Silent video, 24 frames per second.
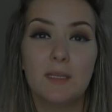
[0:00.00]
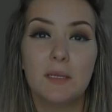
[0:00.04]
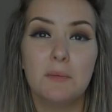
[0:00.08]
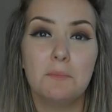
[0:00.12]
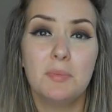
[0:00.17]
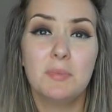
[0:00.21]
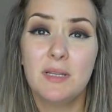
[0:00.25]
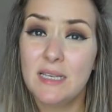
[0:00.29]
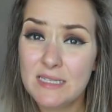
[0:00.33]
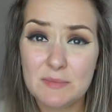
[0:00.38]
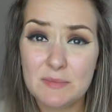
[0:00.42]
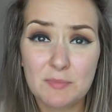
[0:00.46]

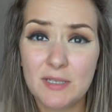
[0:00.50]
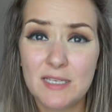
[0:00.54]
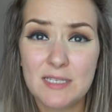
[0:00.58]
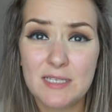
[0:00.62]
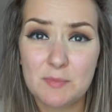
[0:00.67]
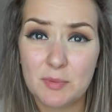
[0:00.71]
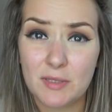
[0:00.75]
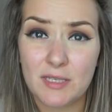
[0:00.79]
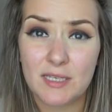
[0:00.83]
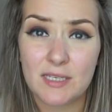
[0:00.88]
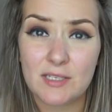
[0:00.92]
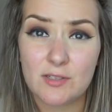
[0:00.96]
Please, please,
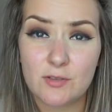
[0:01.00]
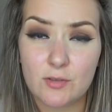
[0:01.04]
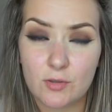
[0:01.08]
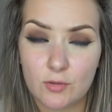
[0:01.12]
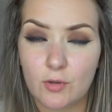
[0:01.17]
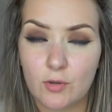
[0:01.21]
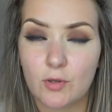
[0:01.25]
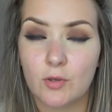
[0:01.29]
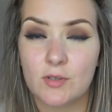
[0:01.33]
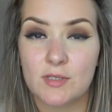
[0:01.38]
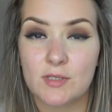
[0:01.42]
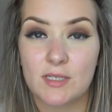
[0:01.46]
please do
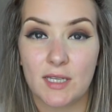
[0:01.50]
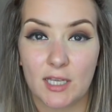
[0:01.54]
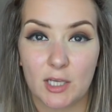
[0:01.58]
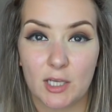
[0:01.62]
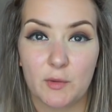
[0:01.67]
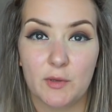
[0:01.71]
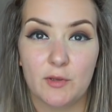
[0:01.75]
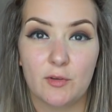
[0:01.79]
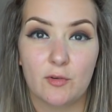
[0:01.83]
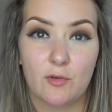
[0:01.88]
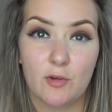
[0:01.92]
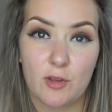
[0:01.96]
not use a
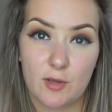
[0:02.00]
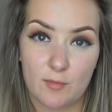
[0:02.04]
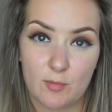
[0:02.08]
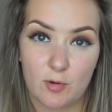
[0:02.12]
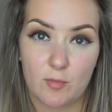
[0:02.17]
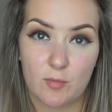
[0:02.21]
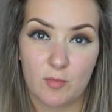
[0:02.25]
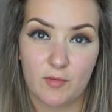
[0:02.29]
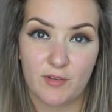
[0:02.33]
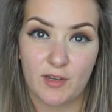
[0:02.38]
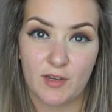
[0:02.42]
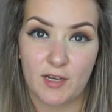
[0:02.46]
liquid on the
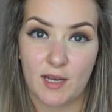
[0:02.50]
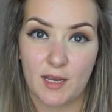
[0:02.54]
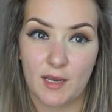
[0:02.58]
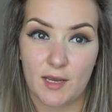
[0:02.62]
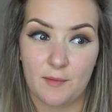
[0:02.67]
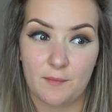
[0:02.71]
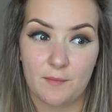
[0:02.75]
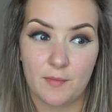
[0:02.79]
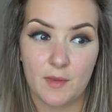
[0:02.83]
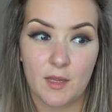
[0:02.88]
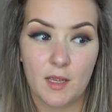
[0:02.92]
bottom of your eye.